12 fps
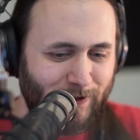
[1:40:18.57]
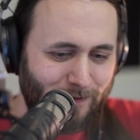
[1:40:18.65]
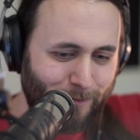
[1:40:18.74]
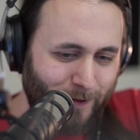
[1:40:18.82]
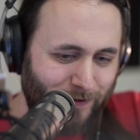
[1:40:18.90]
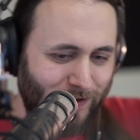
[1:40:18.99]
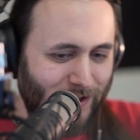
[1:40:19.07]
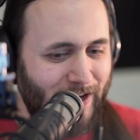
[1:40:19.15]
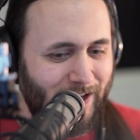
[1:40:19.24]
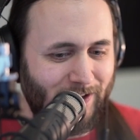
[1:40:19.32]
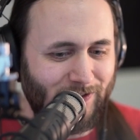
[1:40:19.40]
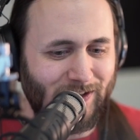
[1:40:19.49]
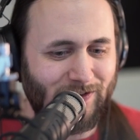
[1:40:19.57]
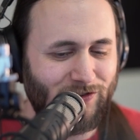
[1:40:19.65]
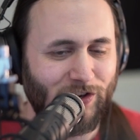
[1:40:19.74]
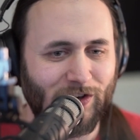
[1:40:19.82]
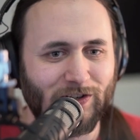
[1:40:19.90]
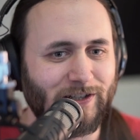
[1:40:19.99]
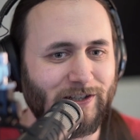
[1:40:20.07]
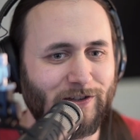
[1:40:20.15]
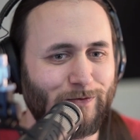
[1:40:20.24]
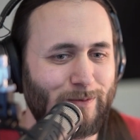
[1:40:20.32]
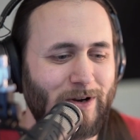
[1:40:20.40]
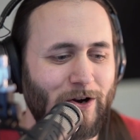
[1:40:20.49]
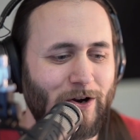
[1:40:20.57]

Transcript: It will take the signals from